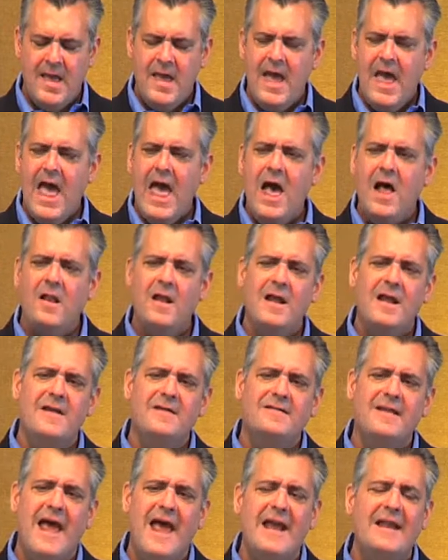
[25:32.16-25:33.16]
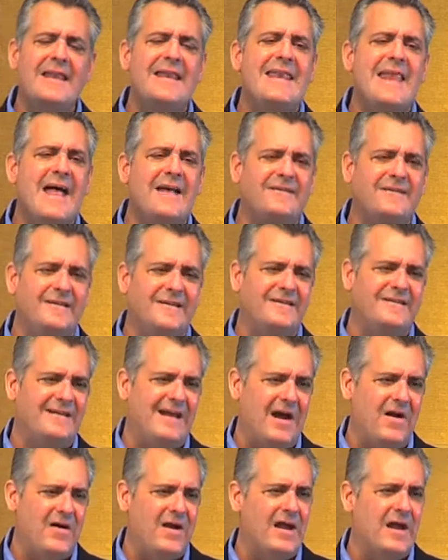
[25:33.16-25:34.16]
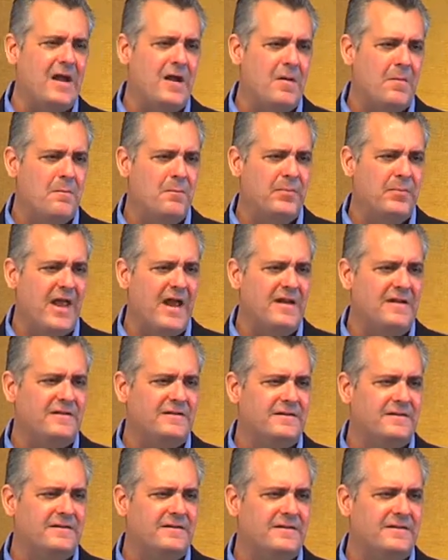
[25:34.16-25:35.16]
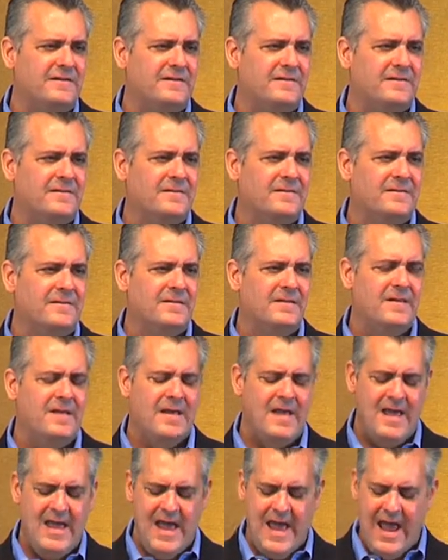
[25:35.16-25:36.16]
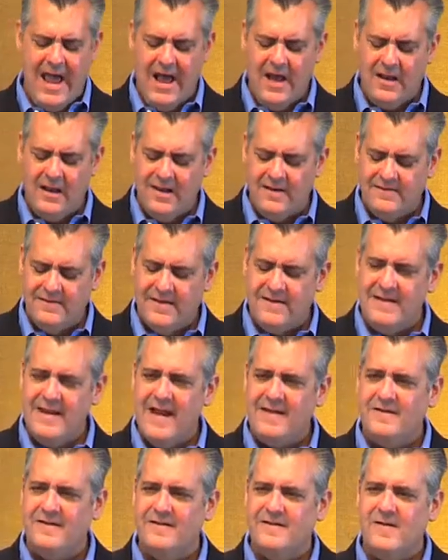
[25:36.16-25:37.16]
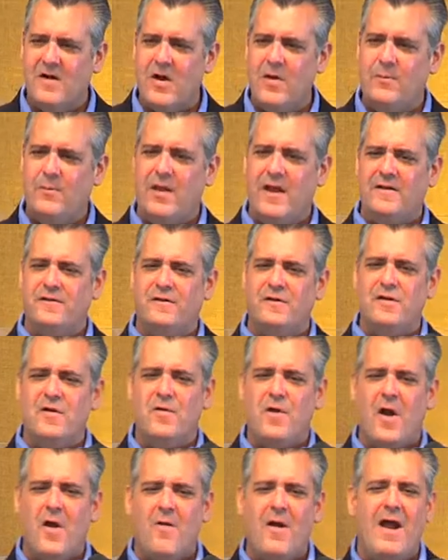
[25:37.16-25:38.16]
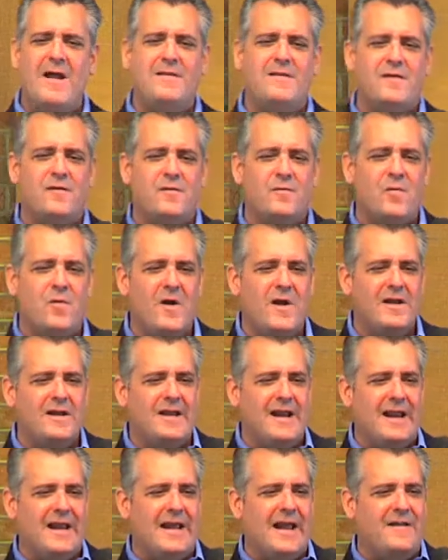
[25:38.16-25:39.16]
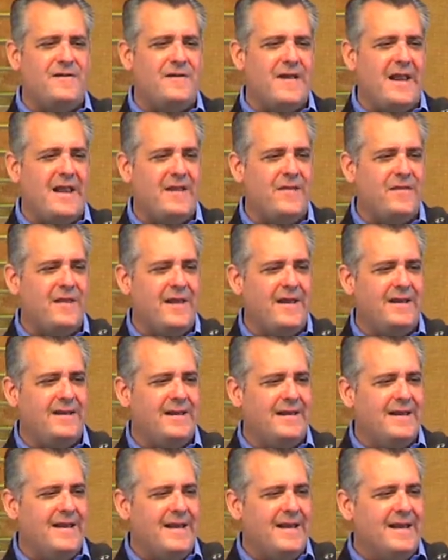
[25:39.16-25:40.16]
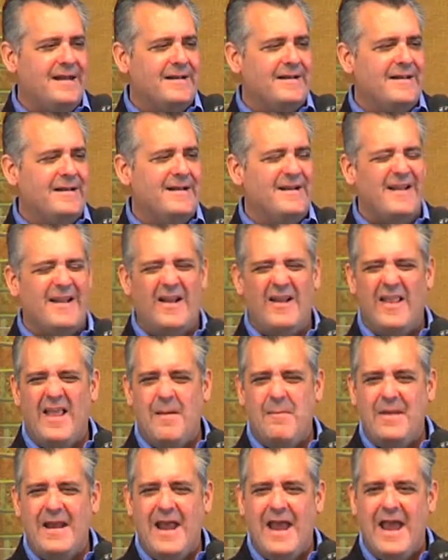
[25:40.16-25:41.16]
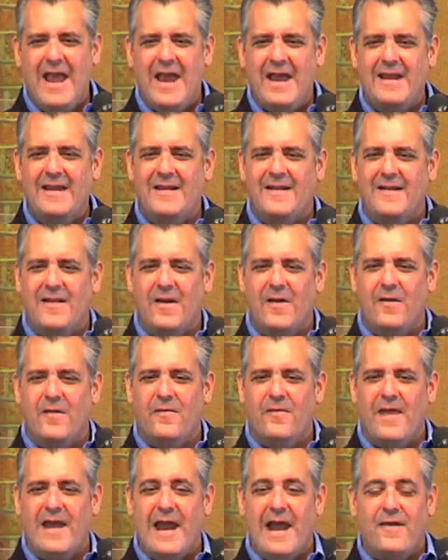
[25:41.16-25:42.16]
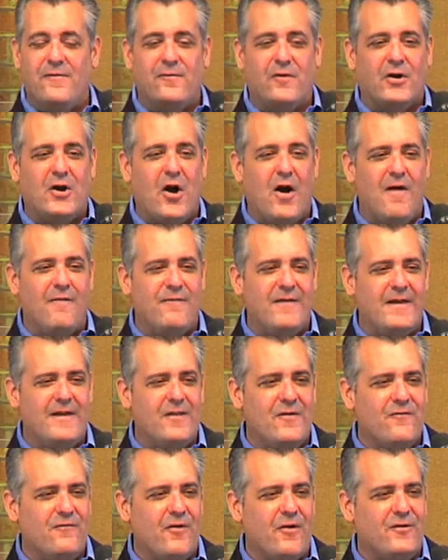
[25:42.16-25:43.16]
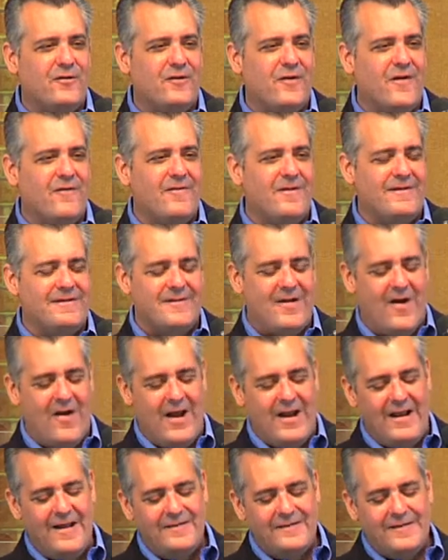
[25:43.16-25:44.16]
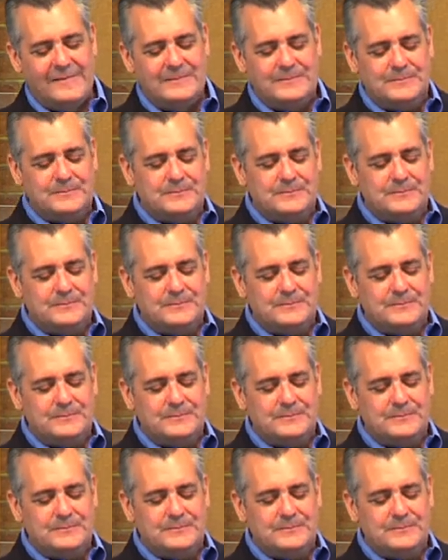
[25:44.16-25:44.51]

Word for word: hell is a necessary place. Hell is a necessary place. You doing all right this morning? Can I get you anything? They need a little lemonade, a little. They asked for coffee in the first service. All right, listen.